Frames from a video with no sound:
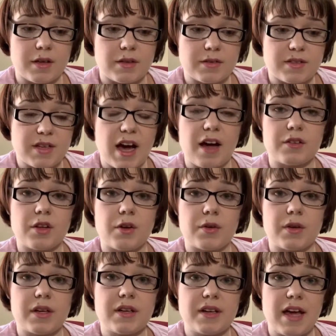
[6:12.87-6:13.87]

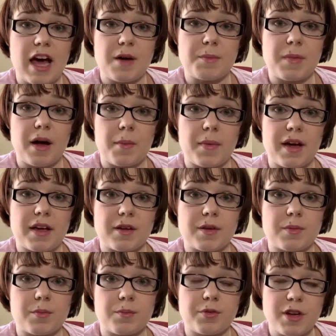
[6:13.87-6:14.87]
downloaded an app on my
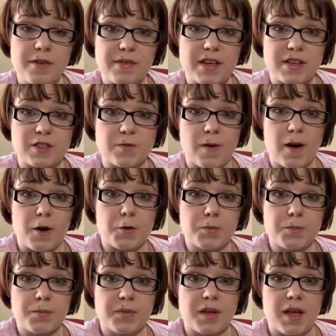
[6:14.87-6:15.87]
previous
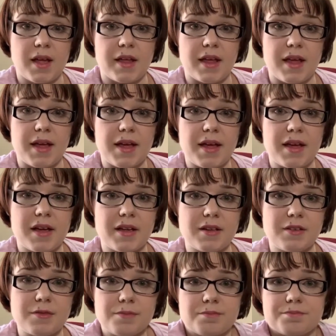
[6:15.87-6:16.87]
phone
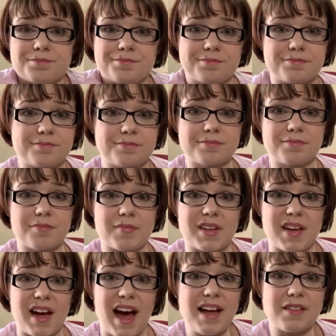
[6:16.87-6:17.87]
and
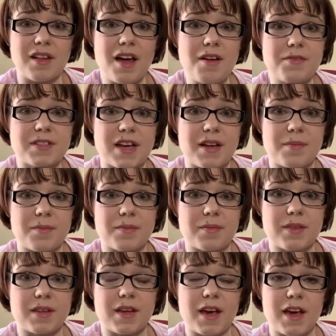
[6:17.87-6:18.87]
I loved it.
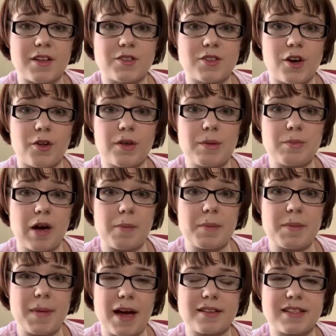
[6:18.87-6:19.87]
It totally brought me
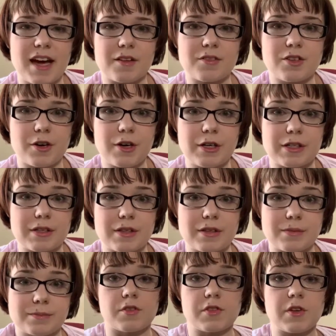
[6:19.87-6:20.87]
back down to earth.
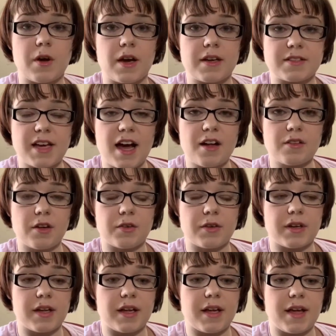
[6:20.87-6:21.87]
So I
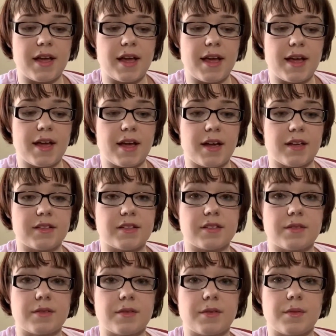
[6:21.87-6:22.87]
downloaded it and
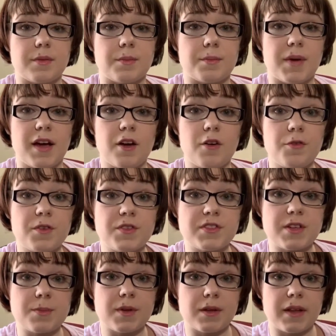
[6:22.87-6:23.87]
my
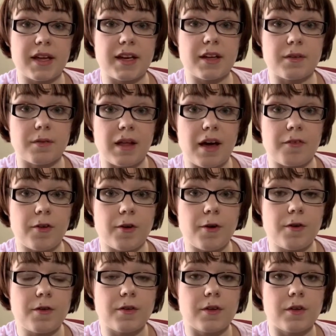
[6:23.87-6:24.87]
overstimulated level,